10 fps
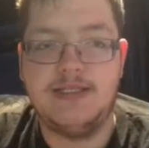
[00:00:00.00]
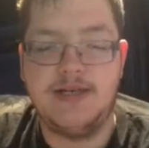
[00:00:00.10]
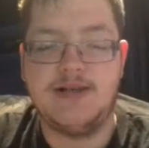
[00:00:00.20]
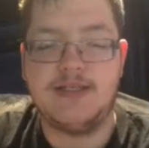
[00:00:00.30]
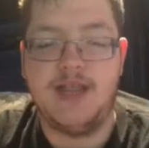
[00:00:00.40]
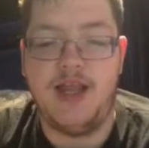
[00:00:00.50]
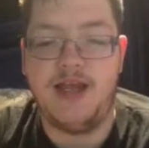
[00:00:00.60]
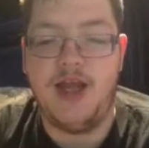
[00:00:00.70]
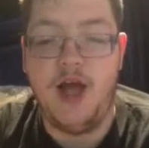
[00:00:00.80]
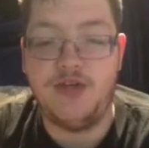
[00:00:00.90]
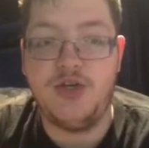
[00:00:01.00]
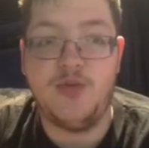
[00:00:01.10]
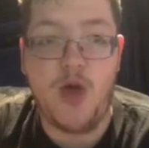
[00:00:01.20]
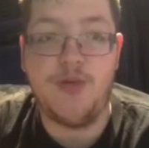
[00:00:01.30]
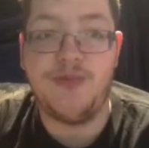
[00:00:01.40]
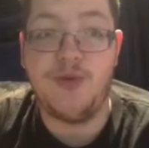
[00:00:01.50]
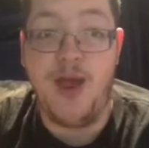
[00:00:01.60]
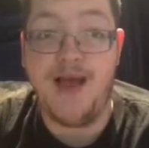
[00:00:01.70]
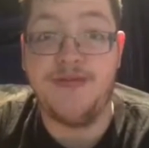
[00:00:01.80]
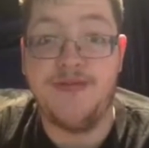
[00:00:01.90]
Seriously, I do hope you
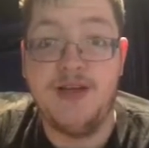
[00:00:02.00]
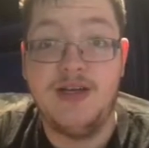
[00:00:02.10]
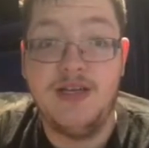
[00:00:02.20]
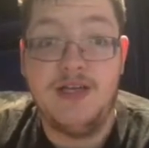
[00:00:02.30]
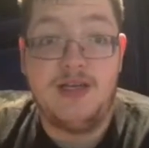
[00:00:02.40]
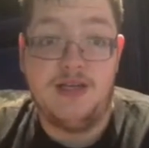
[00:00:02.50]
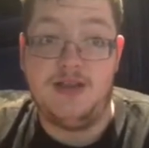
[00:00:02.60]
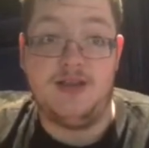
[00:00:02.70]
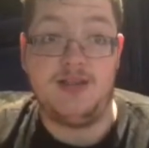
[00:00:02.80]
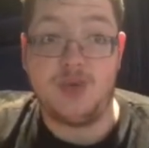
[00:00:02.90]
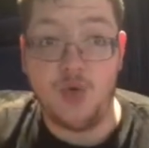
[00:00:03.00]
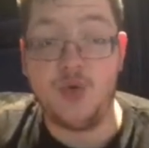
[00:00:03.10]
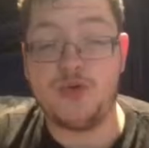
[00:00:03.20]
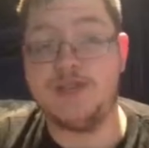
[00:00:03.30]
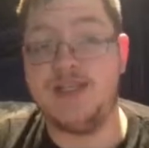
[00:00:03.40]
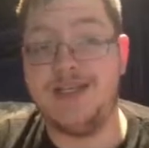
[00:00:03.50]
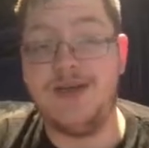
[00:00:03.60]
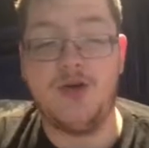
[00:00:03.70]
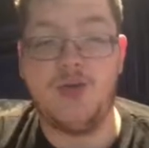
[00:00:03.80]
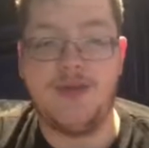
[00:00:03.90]
have the tools to
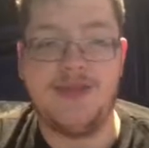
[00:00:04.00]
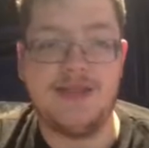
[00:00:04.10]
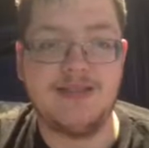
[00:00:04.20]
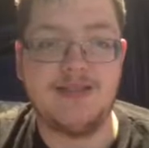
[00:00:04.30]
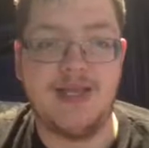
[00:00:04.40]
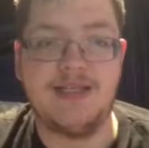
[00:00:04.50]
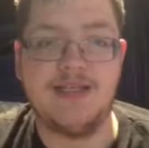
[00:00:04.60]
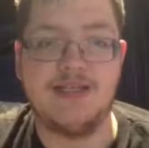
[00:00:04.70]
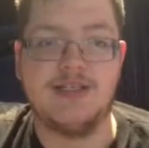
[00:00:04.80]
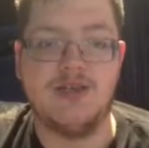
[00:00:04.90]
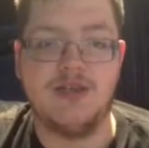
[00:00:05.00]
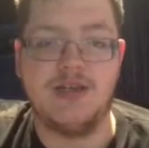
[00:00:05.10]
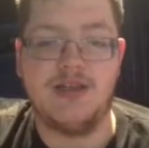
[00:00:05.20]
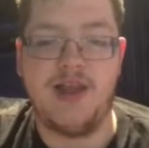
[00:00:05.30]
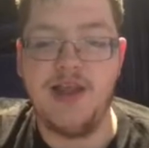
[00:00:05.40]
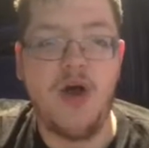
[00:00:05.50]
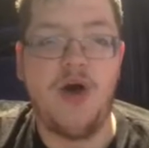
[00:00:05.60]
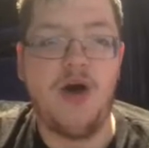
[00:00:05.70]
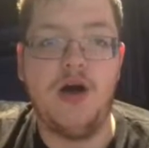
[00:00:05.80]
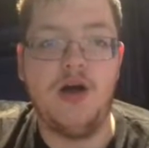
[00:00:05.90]
deal with this eating disorder. They're
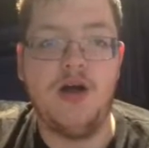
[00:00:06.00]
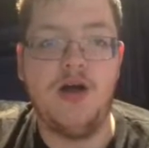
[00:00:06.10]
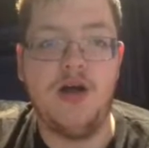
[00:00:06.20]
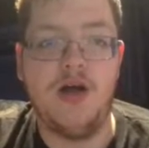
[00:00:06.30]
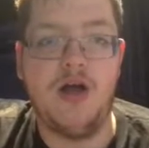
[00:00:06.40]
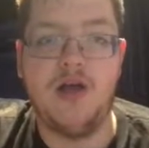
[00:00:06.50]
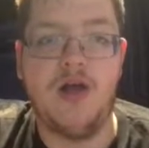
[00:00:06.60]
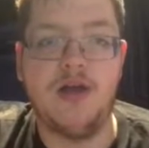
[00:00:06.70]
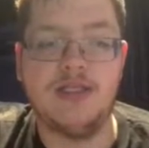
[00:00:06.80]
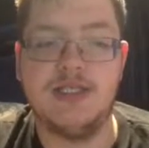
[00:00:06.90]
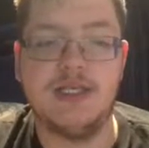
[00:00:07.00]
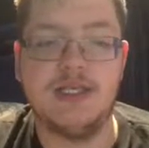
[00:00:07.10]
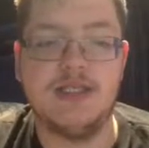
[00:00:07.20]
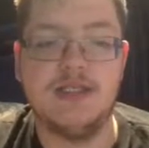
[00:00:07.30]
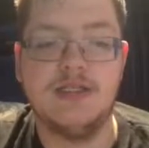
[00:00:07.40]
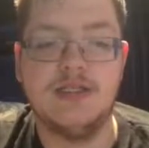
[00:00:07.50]
not a nice thing.